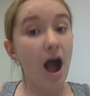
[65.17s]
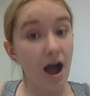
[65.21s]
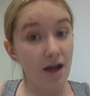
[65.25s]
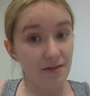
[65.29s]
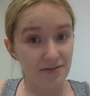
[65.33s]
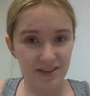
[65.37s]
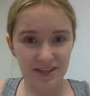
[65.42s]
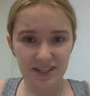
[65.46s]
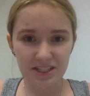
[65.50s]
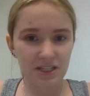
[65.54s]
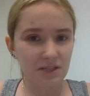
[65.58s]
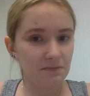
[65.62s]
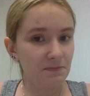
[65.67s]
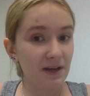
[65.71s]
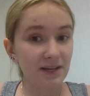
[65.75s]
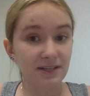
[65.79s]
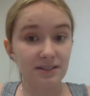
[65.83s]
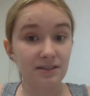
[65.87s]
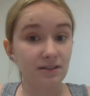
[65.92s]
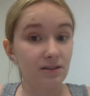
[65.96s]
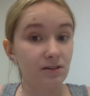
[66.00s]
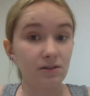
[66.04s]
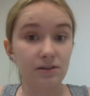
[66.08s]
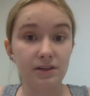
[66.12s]
this is
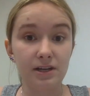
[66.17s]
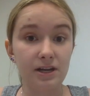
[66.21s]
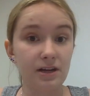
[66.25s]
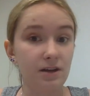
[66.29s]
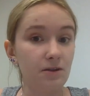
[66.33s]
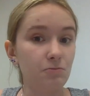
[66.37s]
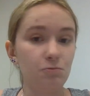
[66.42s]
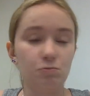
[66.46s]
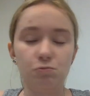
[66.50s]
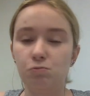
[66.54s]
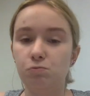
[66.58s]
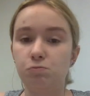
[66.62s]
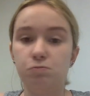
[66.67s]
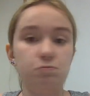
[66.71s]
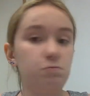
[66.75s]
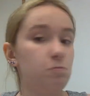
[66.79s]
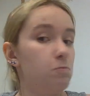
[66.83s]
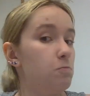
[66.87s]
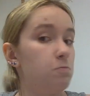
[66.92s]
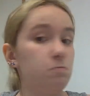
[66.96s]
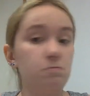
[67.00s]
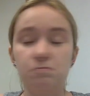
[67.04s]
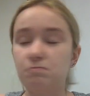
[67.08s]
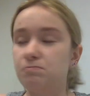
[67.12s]
basically
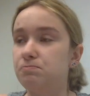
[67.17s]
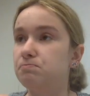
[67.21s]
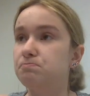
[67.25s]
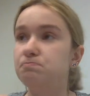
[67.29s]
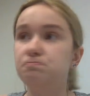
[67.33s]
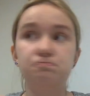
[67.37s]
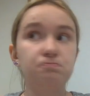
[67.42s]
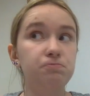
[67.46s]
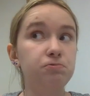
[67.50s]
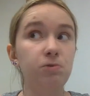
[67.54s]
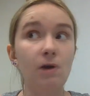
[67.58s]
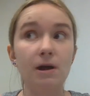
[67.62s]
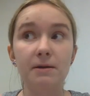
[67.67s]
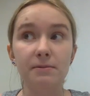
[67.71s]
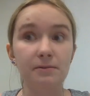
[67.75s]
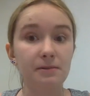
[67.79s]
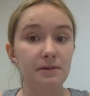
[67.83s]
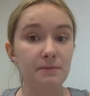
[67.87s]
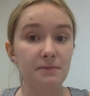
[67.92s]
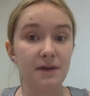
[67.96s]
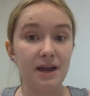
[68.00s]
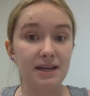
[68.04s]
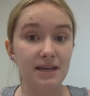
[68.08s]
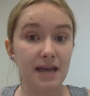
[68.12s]

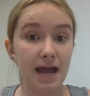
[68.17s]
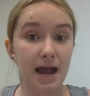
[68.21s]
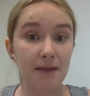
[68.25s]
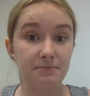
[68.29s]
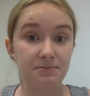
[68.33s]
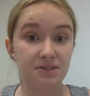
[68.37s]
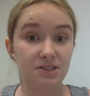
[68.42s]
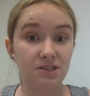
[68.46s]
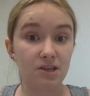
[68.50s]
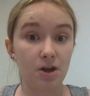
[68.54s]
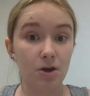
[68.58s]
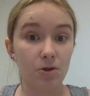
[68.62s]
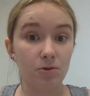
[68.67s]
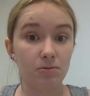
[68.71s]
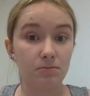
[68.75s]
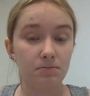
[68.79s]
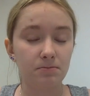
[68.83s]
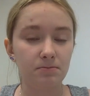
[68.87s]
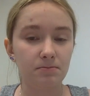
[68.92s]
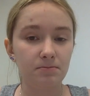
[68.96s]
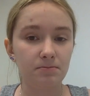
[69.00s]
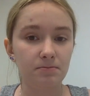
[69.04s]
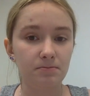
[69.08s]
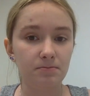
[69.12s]
probably my capstone.
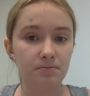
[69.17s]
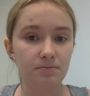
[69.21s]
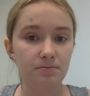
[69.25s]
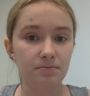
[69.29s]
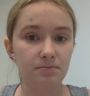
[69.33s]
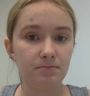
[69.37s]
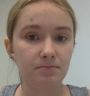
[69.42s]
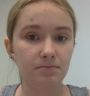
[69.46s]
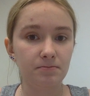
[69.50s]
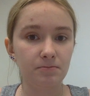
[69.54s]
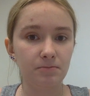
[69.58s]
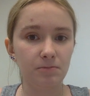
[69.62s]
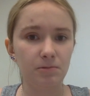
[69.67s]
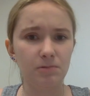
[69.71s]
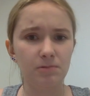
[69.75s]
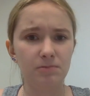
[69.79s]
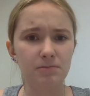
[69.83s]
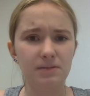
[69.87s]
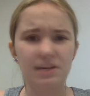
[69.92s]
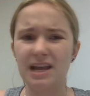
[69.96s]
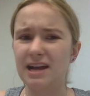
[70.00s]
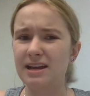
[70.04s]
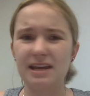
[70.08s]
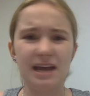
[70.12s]

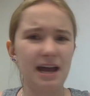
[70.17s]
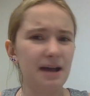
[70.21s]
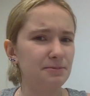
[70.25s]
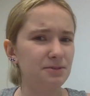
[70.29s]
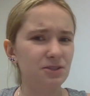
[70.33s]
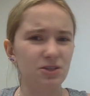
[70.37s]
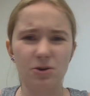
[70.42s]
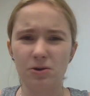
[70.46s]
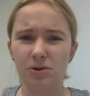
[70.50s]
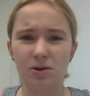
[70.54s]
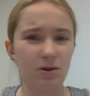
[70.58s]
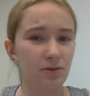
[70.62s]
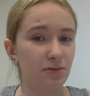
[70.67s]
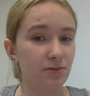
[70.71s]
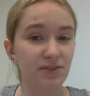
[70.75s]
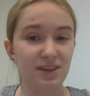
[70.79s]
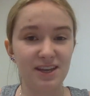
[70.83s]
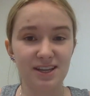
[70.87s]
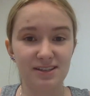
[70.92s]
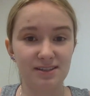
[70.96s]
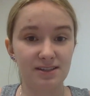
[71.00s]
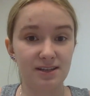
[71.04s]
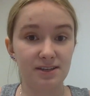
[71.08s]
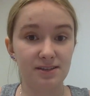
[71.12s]
Yeah, capstone or
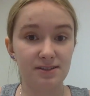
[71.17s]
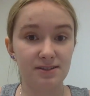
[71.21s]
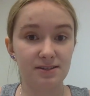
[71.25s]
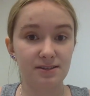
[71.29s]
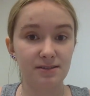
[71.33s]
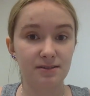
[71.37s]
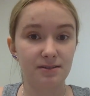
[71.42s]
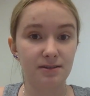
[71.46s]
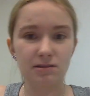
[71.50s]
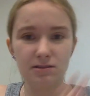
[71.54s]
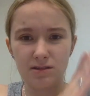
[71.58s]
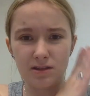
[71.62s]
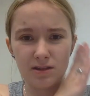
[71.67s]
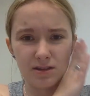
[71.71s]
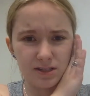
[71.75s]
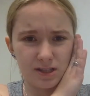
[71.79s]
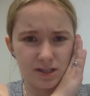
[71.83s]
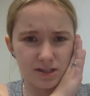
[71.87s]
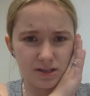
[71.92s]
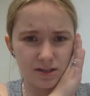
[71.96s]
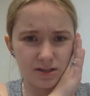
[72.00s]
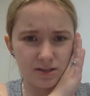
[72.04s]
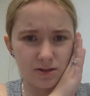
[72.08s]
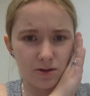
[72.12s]
thesis.
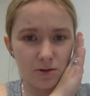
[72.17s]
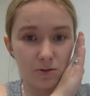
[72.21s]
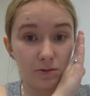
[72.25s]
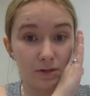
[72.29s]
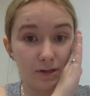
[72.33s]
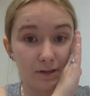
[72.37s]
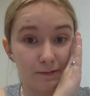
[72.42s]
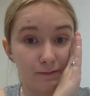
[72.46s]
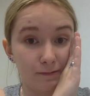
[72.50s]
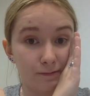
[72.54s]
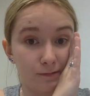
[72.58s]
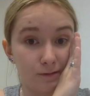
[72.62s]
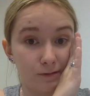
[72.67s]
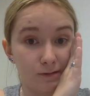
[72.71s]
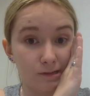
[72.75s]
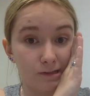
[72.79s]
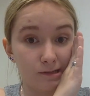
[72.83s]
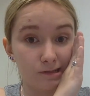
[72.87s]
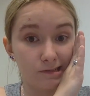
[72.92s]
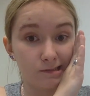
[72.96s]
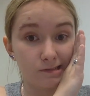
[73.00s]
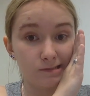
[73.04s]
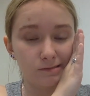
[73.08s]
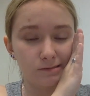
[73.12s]
Thesis is only
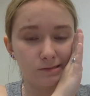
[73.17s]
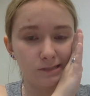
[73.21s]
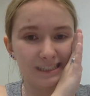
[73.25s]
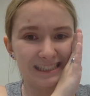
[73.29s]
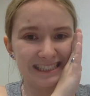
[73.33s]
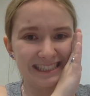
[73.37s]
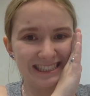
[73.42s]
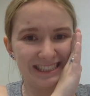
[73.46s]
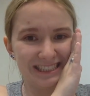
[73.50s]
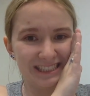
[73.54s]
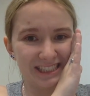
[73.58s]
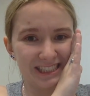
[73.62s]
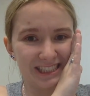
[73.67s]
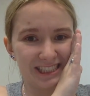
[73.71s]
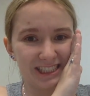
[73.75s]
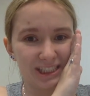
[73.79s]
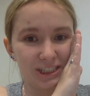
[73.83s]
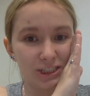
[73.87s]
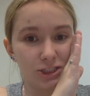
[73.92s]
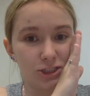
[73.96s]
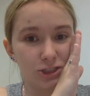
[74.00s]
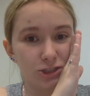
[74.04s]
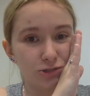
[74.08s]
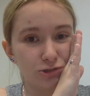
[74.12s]
for honors
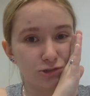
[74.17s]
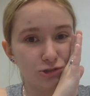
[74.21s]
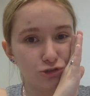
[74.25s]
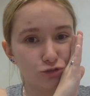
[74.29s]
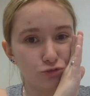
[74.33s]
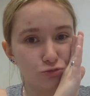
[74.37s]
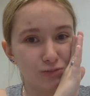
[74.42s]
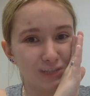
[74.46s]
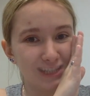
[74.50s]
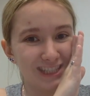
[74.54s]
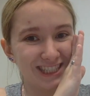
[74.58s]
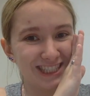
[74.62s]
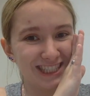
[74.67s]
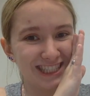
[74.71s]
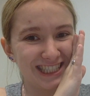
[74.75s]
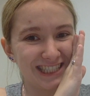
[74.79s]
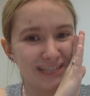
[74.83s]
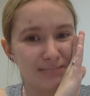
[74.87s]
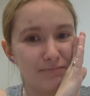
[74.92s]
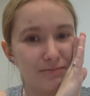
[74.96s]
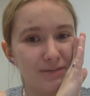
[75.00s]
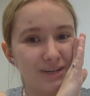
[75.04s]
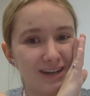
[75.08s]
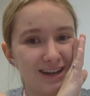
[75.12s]
students, which I
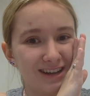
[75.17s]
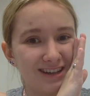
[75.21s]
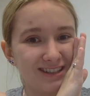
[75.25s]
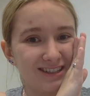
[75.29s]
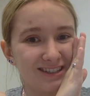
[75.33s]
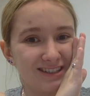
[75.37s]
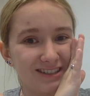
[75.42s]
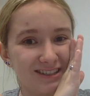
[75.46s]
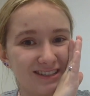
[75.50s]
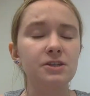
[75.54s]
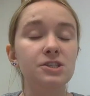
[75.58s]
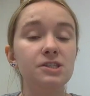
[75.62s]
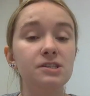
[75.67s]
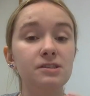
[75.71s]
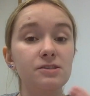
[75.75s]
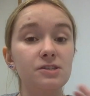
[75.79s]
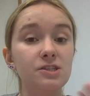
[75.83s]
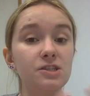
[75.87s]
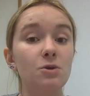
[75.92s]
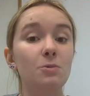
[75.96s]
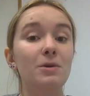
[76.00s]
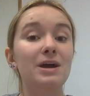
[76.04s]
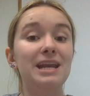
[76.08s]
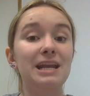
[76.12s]
am not.
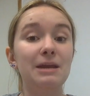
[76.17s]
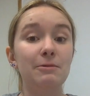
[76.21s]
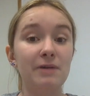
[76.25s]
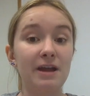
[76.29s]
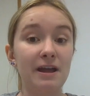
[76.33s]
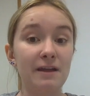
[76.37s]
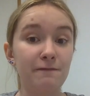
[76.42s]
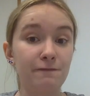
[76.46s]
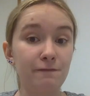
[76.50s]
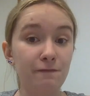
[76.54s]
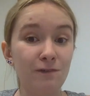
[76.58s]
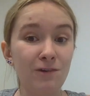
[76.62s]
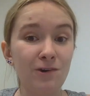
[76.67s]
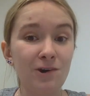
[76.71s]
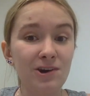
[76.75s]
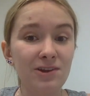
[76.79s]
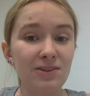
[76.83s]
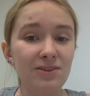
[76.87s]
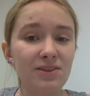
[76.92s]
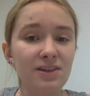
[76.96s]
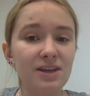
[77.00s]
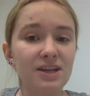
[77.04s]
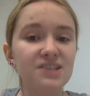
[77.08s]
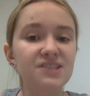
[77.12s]
So anyway, for
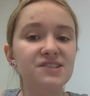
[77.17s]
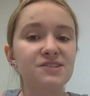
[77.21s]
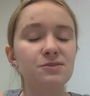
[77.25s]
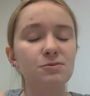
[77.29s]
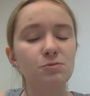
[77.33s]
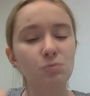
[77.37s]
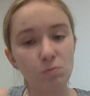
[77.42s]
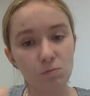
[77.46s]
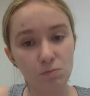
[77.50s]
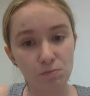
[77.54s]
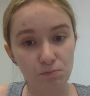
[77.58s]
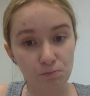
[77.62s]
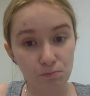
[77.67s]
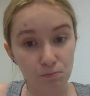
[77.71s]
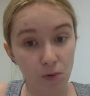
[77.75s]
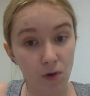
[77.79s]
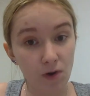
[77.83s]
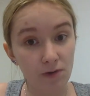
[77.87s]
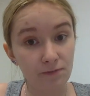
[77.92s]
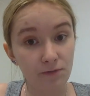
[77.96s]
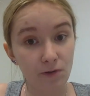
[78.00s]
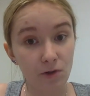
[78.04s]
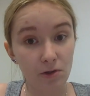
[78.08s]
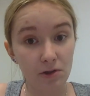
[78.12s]
this
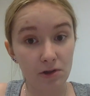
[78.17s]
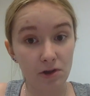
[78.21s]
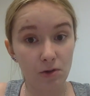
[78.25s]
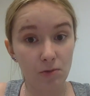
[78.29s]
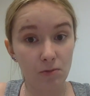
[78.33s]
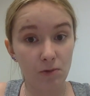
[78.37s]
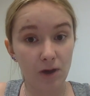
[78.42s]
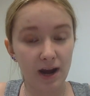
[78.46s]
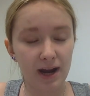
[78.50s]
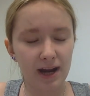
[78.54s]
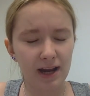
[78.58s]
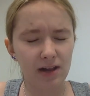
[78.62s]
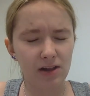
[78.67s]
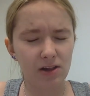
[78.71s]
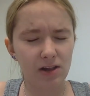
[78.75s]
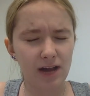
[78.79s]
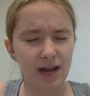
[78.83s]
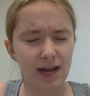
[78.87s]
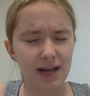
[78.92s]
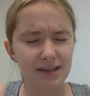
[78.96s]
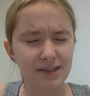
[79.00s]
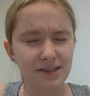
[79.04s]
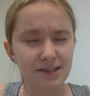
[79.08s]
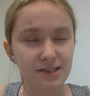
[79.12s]
portfolio writing
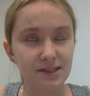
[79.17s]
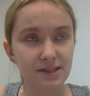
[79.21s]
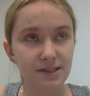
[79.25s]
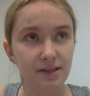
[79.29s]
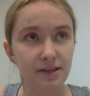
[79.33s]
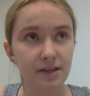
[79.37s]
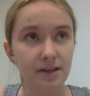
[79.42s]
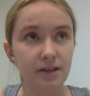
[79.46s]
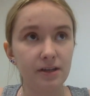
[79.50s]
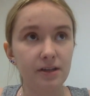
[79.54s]
class,